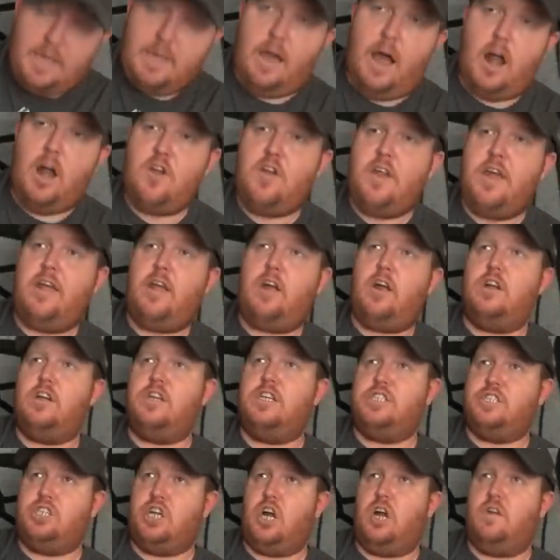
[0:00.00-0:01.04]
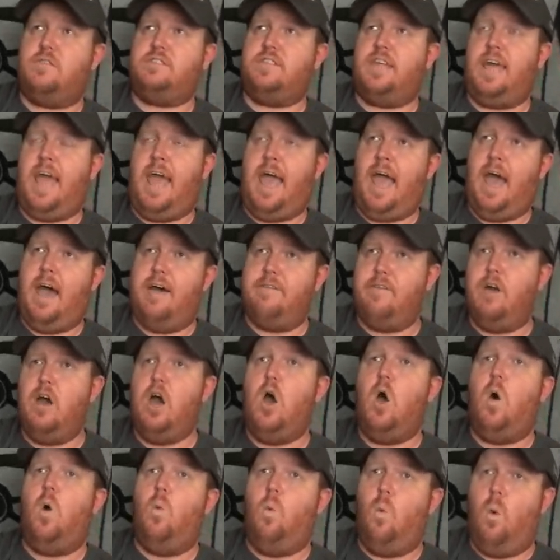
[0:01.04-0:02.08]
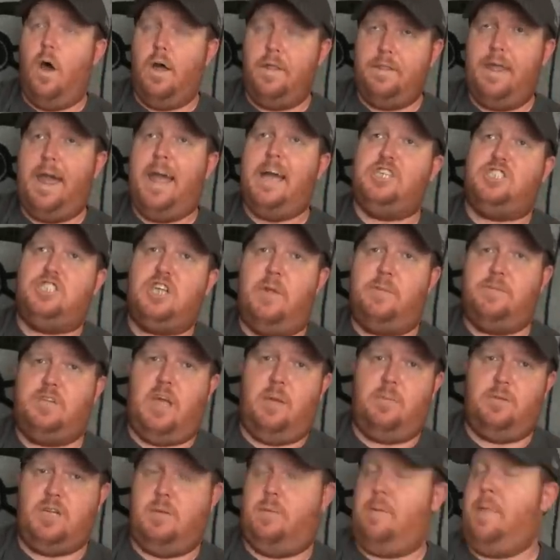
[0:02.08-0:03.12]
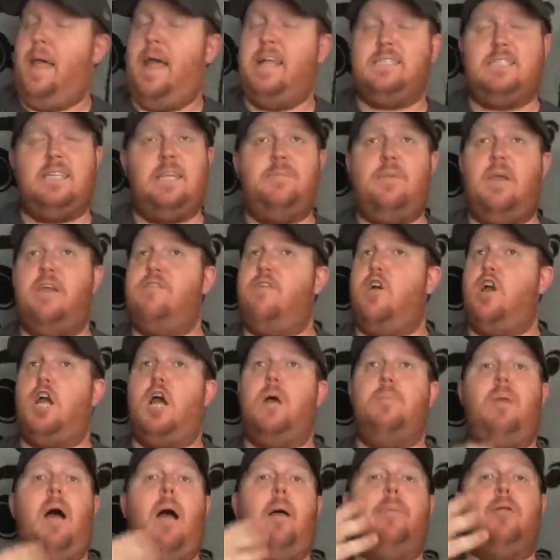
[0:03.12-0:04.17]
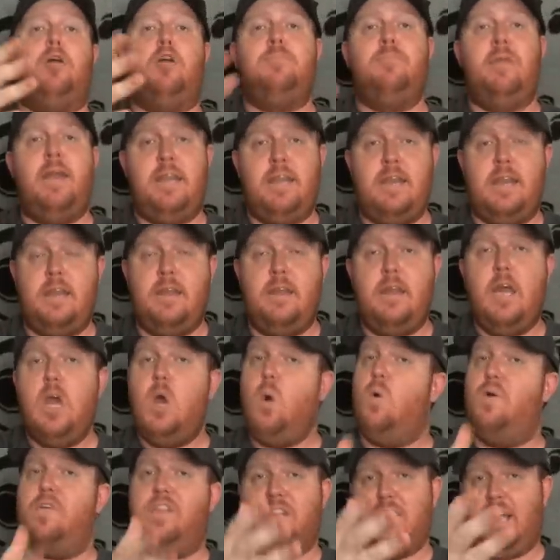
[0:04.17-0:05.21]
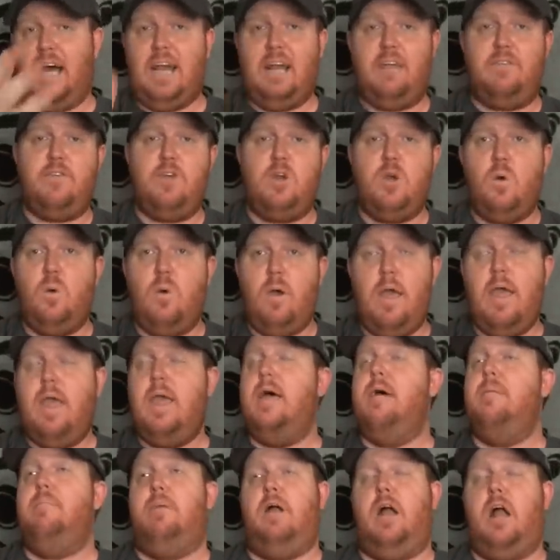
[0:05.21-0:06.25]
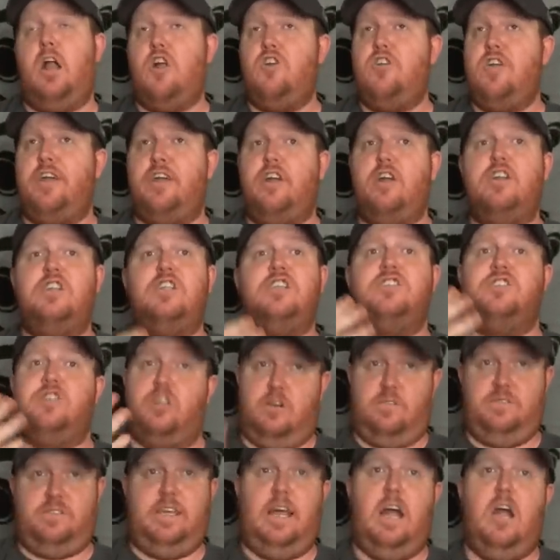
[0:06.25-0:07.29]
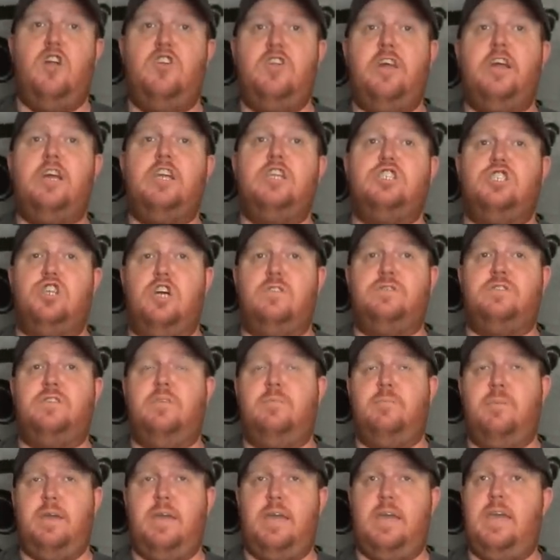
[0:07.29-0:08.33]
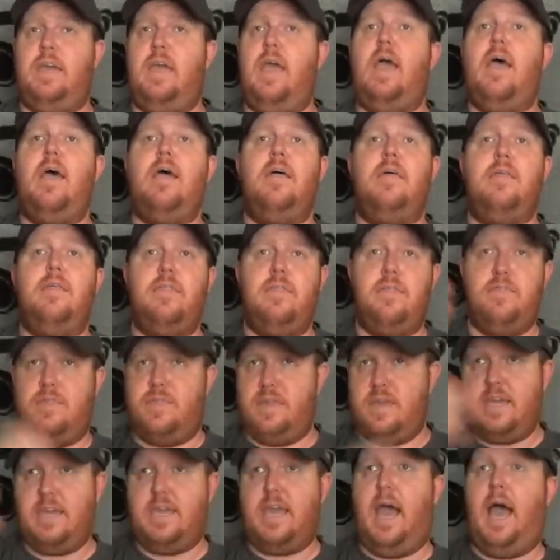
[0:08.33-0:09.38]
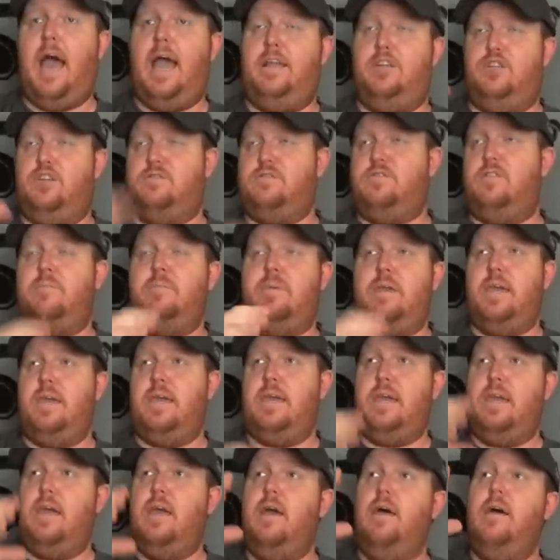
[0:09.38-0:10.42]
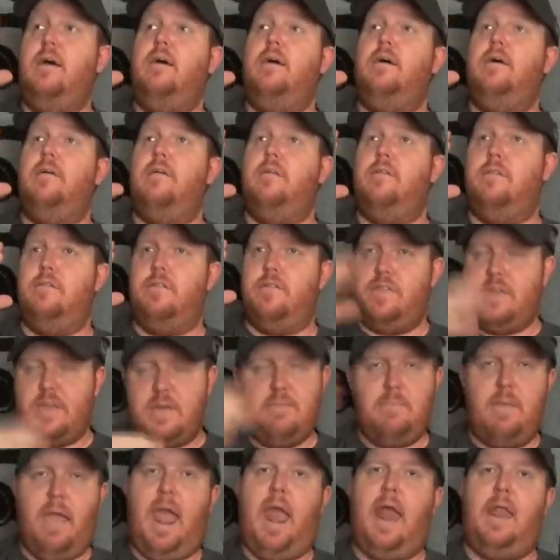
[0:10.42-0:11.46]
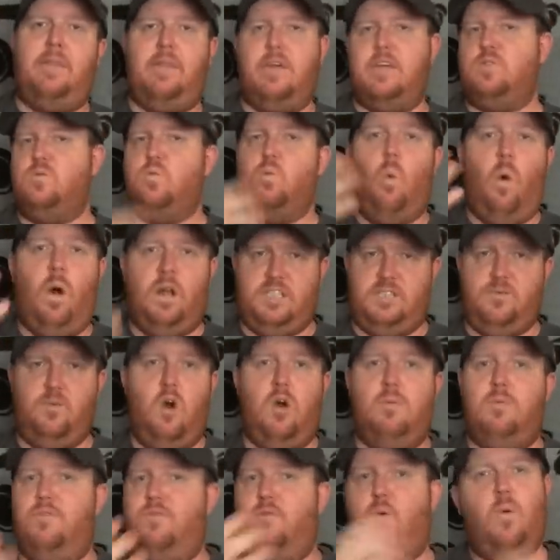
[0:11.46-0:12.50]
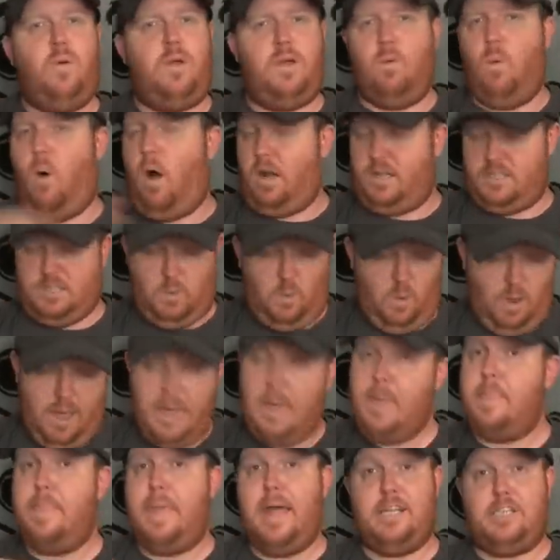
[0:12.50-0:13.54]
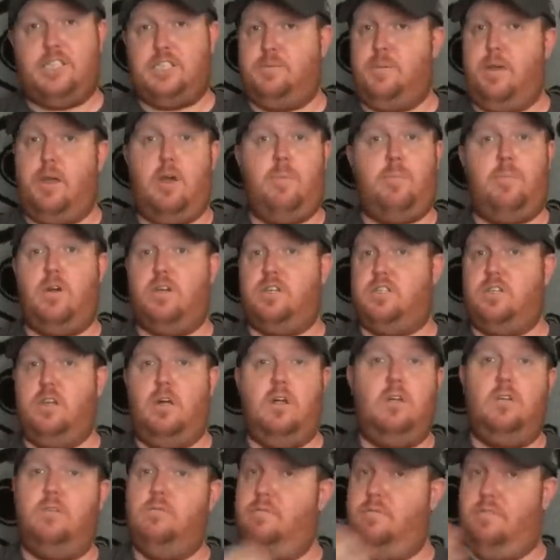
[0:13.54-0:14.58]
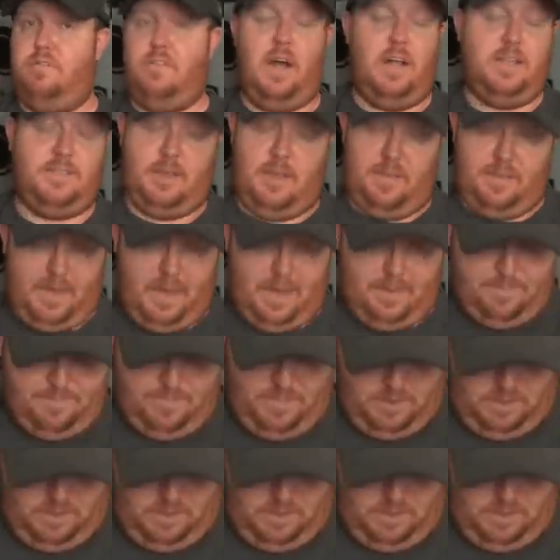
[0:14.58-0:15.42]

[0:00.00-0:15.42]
Undertaker deserves to have one last shot at the championship. And that's going to be a very unpopular opinion with a lot of you, but Undertaker deserves that. Undertaker deserves to be the guy. He deserves to be the man at least once more before he walks away. That's just my own personal thoughts on that.